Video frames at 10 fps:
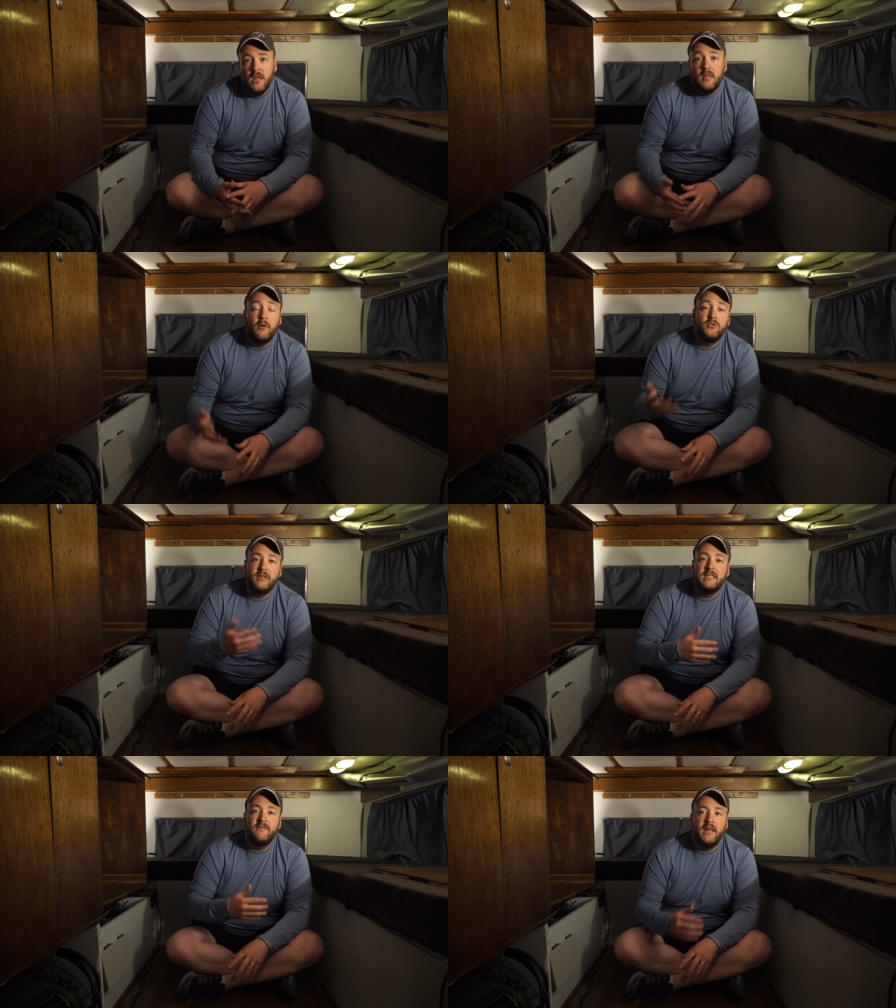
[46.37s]
The most
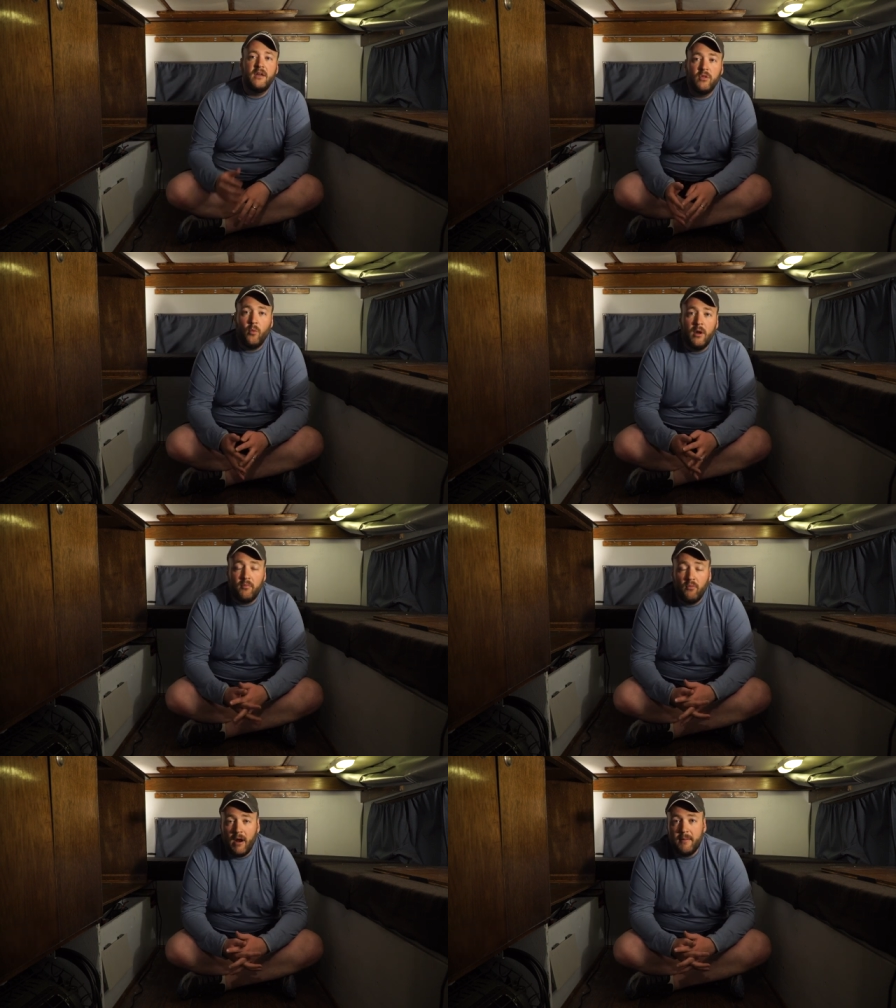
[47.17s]
recent video, the one
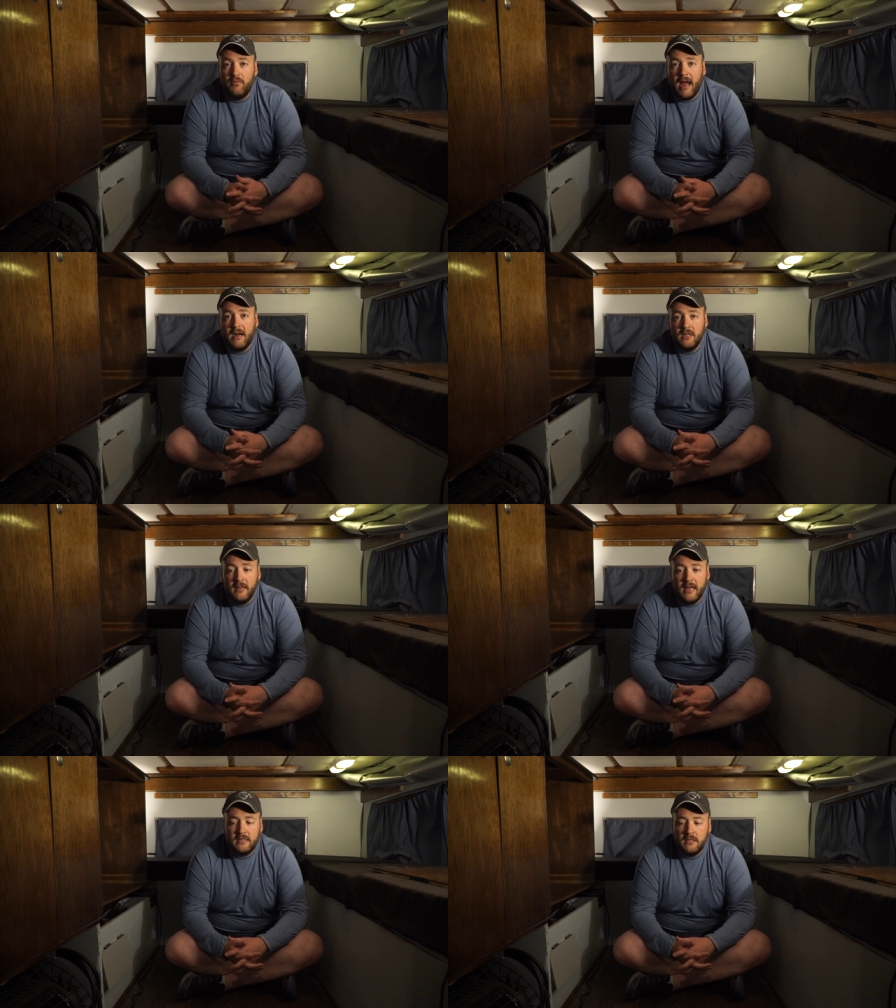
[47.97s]
right prior to
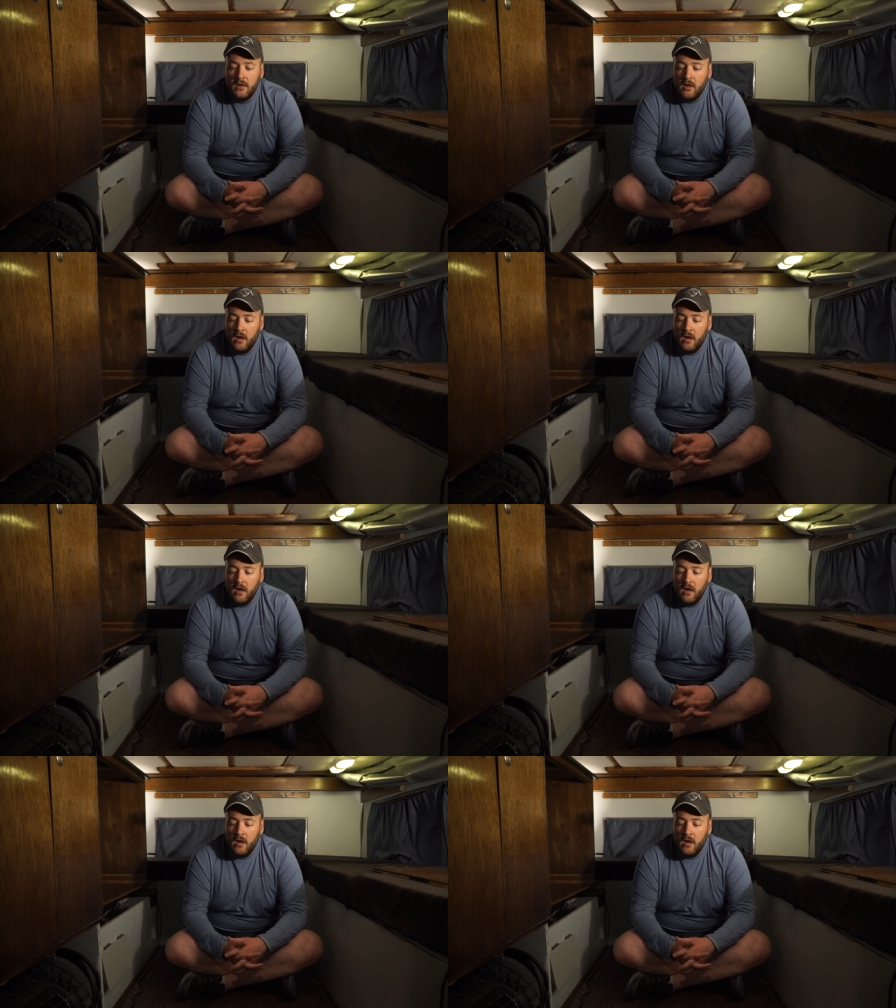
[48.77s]
this,